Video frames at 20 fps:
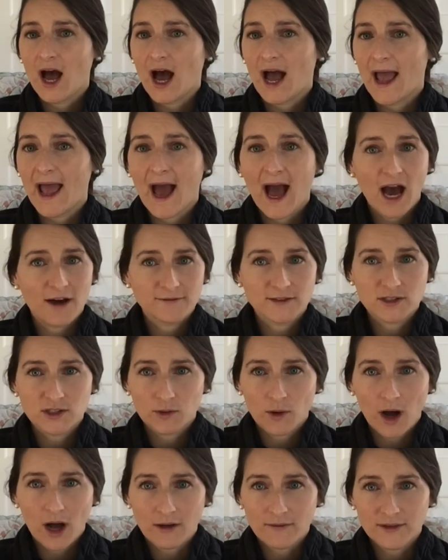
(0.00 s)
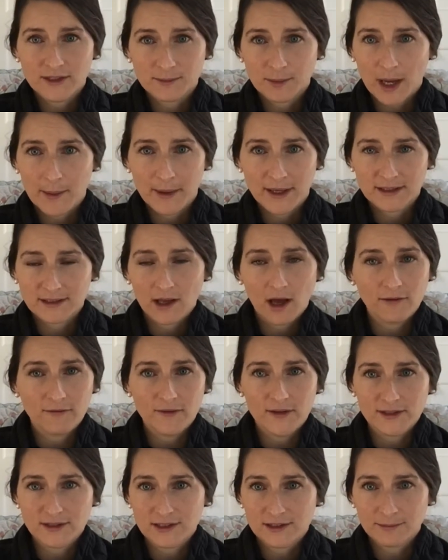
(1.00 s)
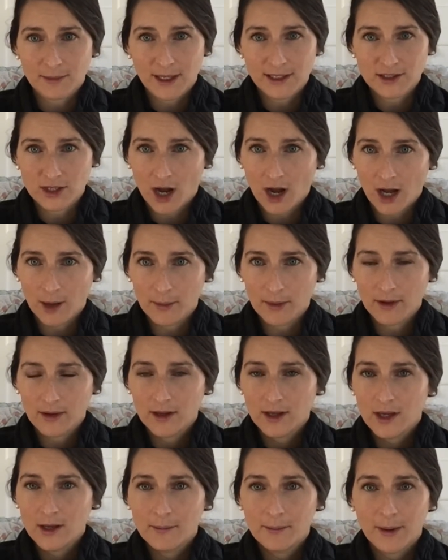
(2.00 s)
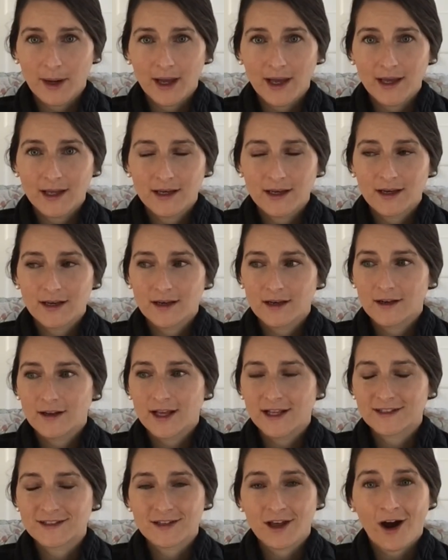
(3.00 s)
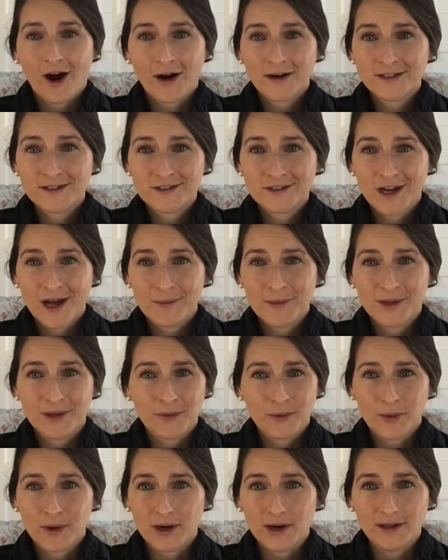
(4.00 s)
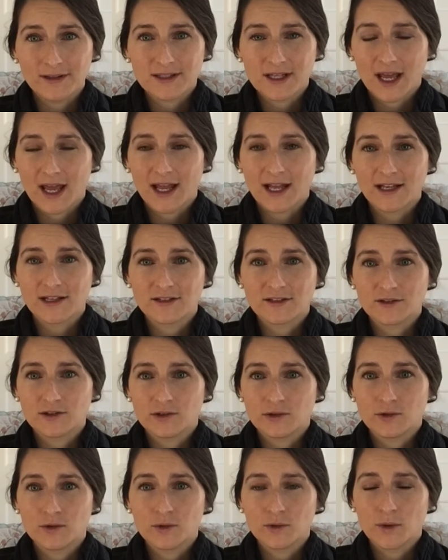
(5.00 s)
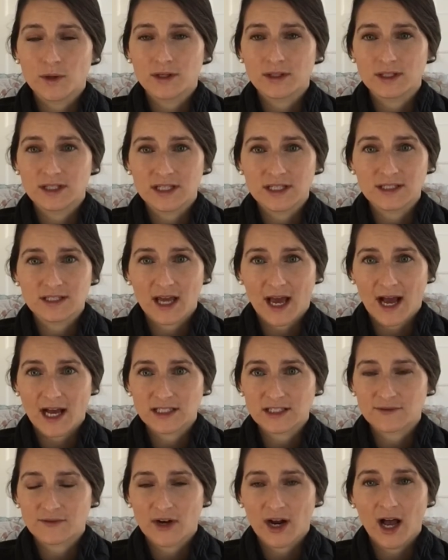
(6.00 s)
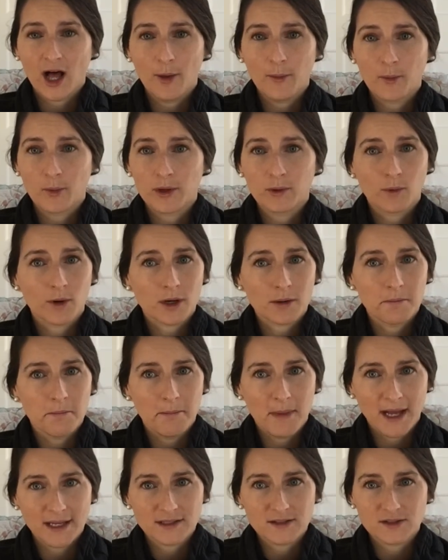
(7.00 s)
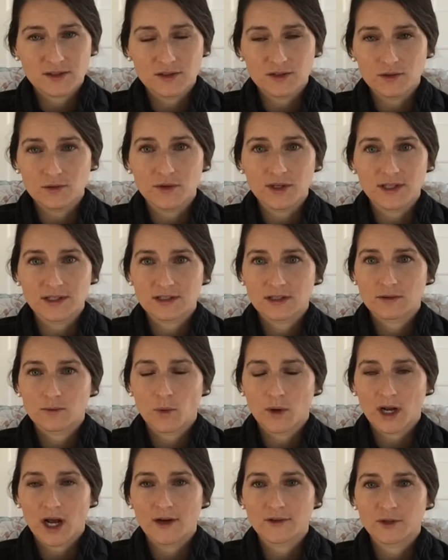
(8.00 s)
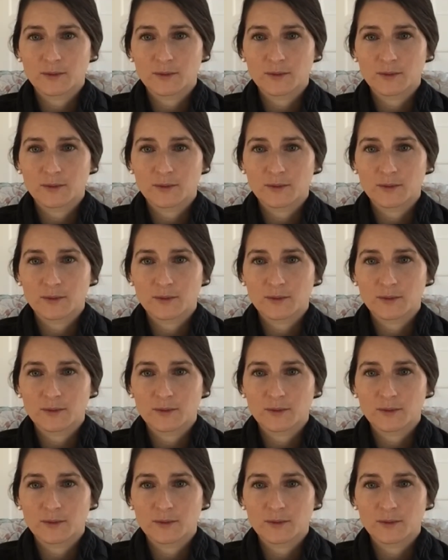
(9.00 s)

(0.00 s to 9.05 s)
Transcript: I have to do all of this by myself. This is my job. But it's the hardest job in the world, and you need to ask for help. We weren't meant to do this 100% on